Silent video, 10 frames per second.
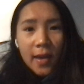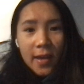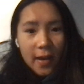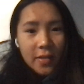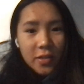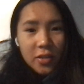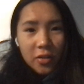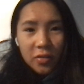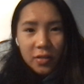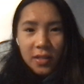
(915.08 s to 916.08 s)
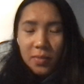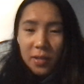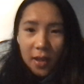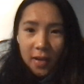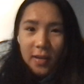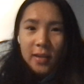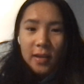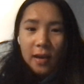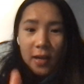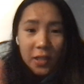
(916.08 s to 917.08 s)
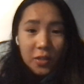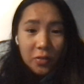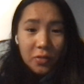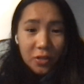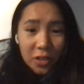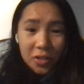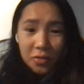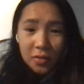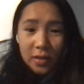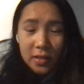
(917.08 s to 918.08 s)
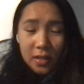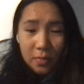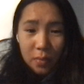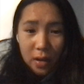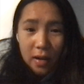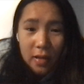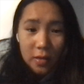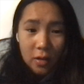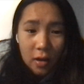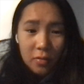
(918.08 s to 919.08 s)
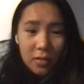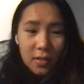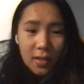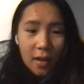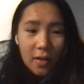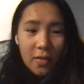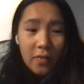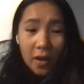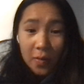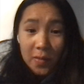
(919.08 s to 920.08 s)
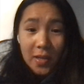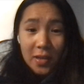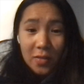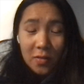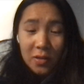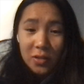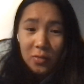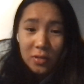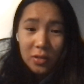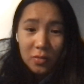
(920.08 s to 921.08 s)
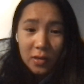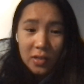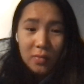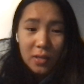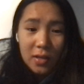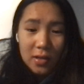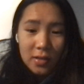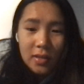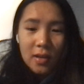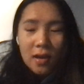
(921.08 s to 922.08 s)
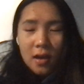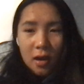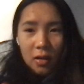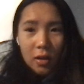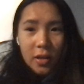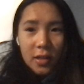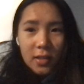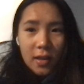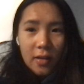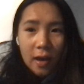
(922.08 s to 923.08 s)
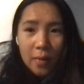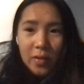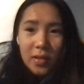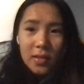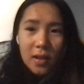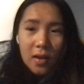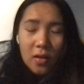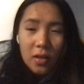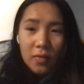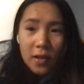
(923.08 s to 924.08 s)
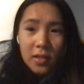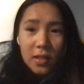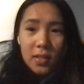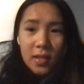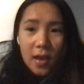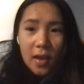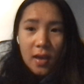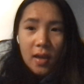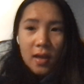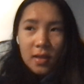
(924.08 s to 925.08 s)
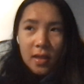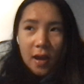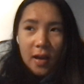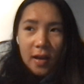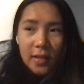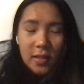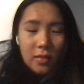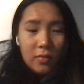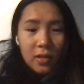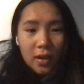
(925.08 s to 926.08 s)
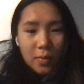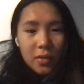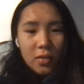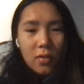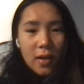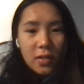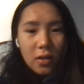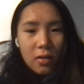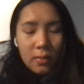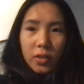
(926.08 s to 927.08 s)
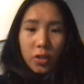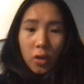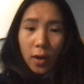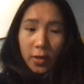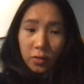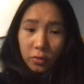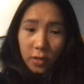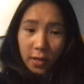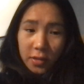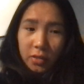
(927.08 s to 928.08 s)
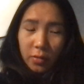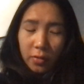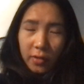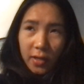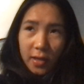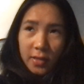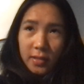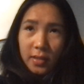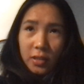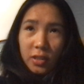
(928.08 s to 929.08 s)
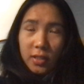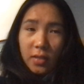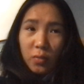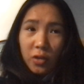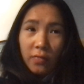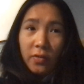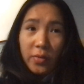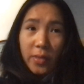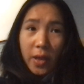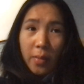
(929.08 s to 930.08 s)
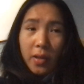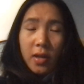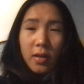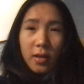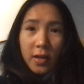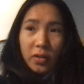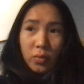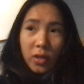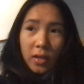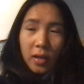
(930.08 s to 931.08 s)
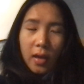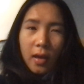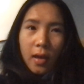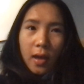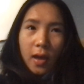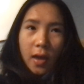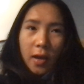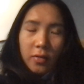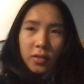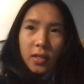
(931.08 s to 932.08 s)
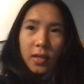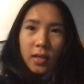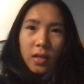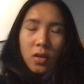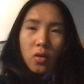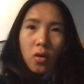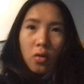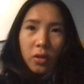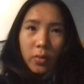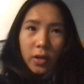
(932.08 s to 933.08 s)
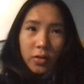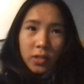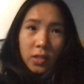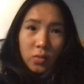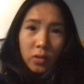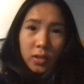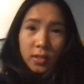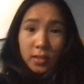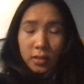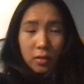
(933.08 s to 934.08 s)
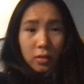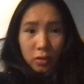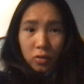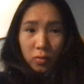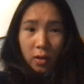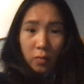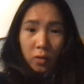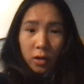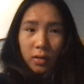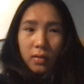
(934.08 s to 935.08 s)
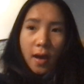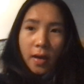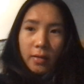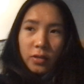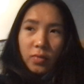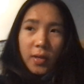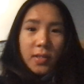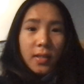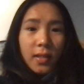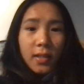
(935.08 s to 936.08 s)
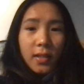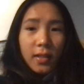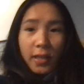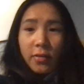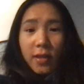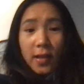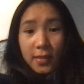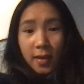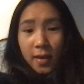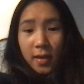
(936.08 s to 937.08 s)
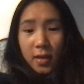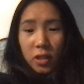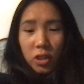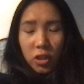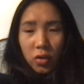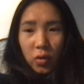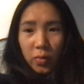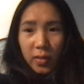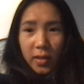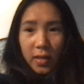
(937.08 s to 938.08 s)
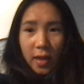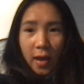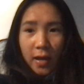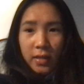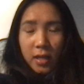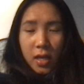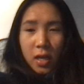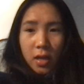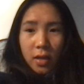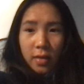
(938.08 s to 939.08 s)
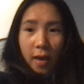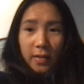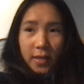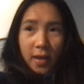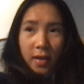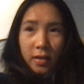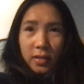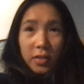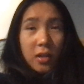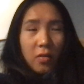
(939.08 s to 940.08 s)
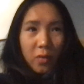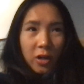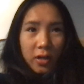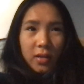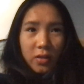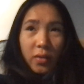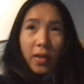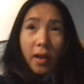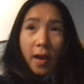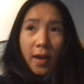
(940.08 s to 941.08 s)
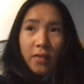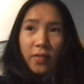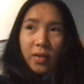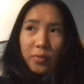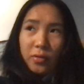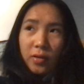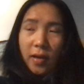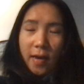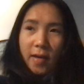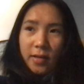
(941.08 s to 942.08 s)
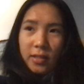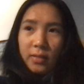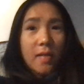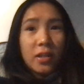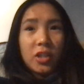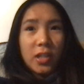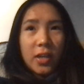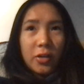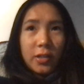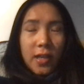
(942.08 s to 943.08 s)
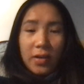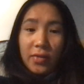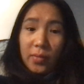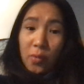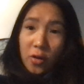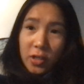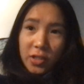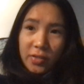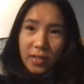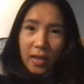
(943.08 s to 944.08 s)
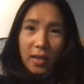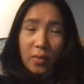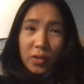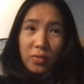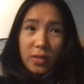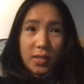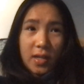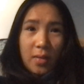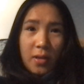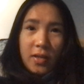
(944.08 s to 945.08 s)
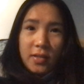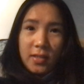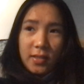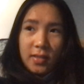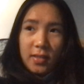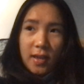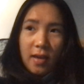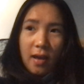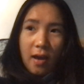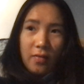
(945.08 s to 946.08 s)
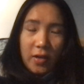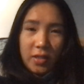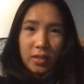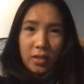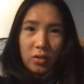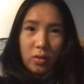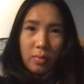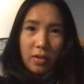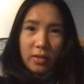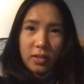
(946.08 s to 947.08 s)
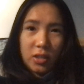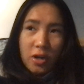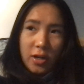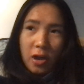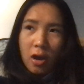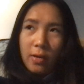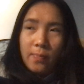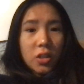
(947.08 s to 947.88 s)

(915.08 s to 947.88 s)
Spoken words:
Hey guys, so this is me editing. I don't usually do this, but I thought I would just kind of update you on this whole situation because a lot of things kind of happened in the rest of this day that I didn't really update you guys on. So I told you guys there were 3 days that she said we could film them the next week, and I was like, only one of those days works because the 2 I work. And so basically later that day, she told me that that day does not work, the one that I had available, and then she narrowed it down even more and she was like, can we do this day because this is the day I rented the equipment starting on.